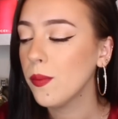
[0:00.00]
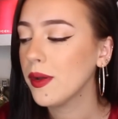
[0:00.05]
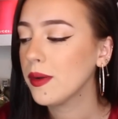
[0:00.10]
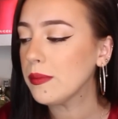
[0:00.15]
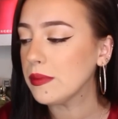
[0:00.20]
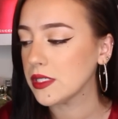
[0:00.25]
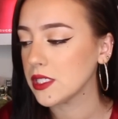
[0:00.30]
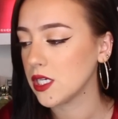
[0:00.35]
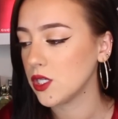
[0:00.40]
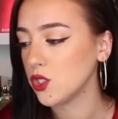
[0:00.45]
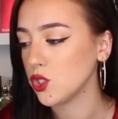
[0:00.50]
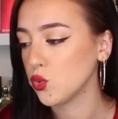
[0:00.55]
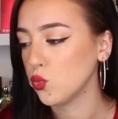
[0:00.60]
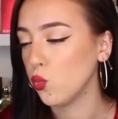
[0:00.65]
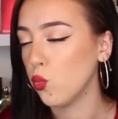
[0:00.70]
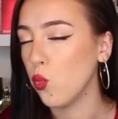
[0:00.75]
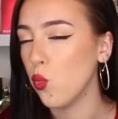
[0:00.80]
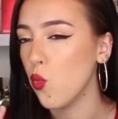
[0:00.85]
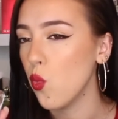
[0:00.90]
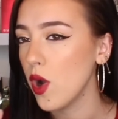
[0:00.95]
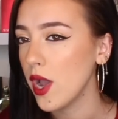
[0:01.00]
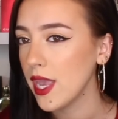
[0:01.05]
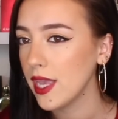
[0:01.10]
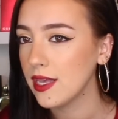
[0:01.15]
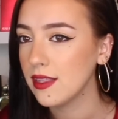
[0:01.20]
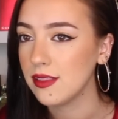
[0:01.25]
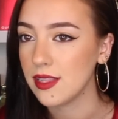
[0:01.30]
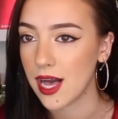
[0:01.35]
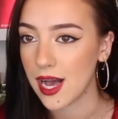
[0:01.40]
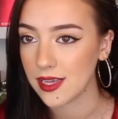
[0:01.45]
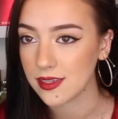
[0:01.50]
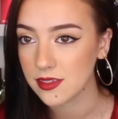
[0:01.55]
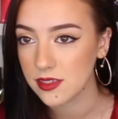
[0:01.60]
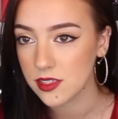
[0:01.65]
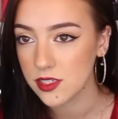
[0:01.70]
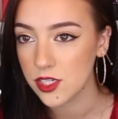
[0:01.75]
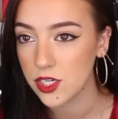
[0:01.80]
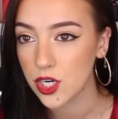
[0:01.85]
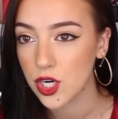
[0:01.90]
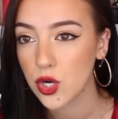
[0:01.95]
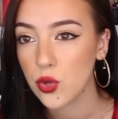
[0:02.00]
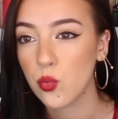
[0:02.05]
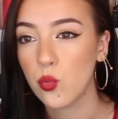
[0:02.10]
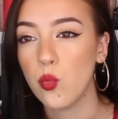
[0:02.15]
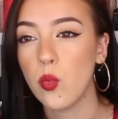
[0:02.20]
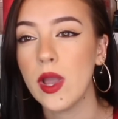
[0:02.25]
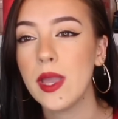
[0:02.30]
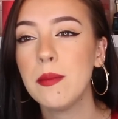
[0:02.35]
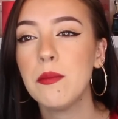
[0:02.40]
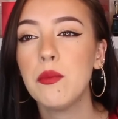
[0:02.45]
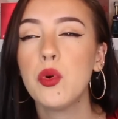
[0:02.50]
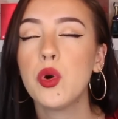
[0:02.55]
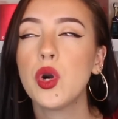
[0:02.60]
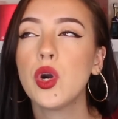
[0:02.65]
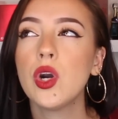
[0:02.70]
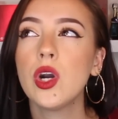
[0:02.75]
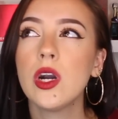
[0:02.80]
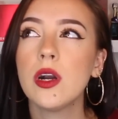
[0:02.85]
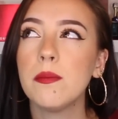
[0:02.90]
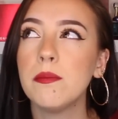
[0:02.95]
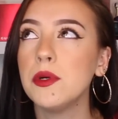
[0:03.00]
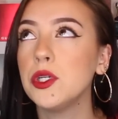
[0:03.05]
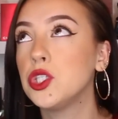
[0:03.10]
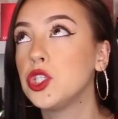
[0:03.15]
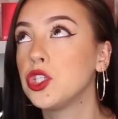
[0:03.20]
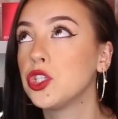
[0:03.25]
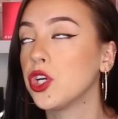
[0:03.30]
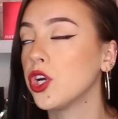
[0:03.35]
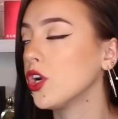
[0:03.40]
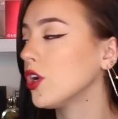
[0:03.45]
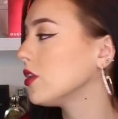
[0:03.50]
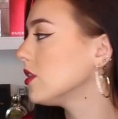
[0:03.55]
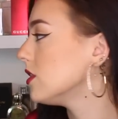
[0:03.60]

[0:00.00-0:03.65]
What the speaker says: Mademoiselle is way classier, way more mature.